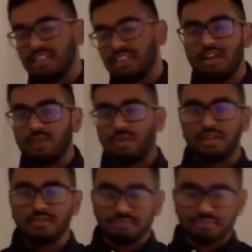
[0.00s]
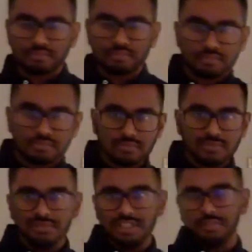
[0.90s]
along quicker.
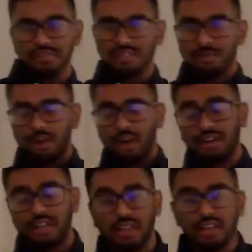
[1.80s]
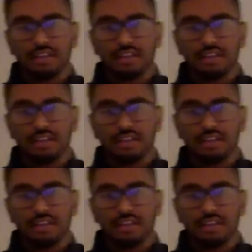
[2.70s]
Reduces the monotony.